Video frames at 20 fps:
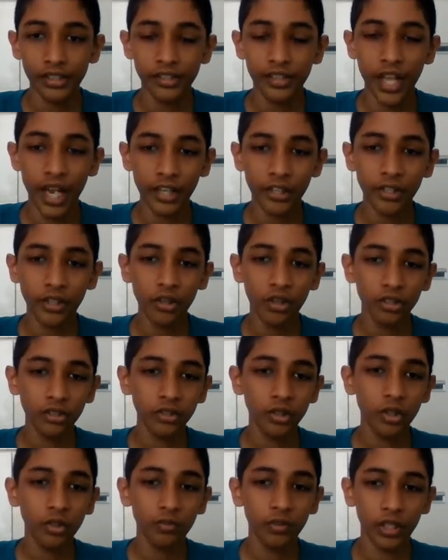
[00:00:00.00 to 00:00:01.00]
That
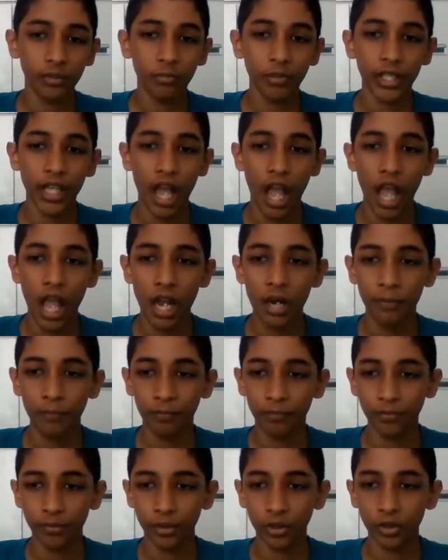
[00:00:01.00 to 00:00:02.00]
also will be
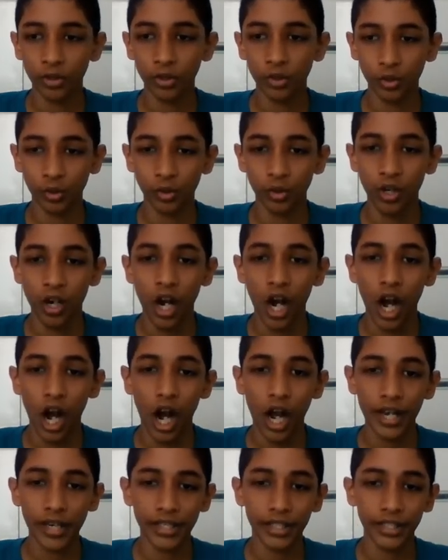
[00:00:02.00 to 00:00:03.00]
helped to
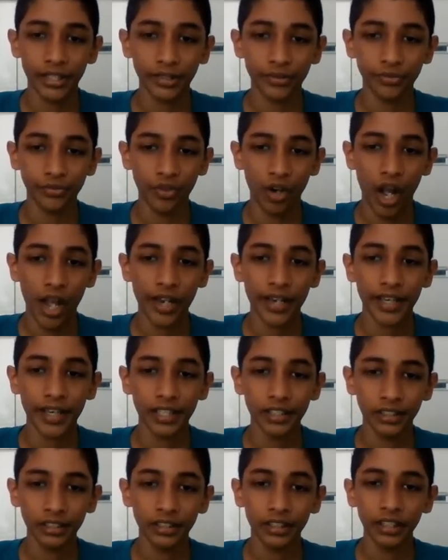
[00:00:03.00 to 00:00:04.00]
identify
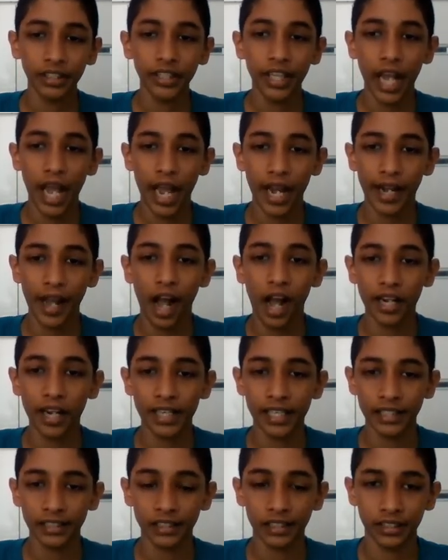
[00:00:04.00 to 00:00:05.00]
necessary and
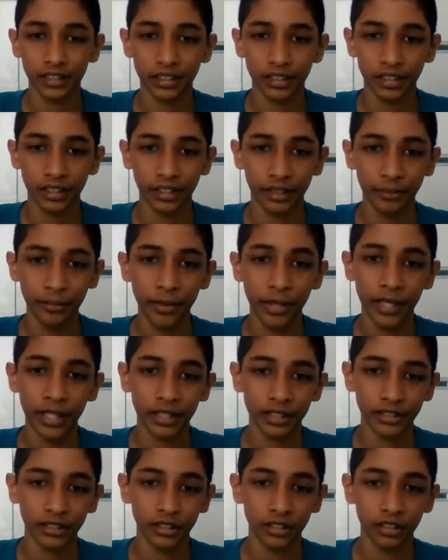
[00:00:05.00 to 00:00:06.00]
unnecessary
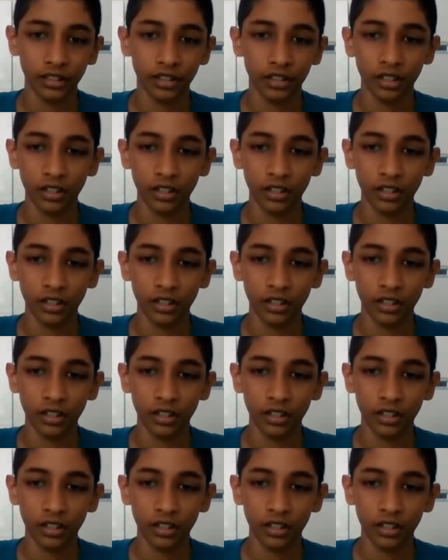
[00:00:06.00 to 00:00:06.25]
mails.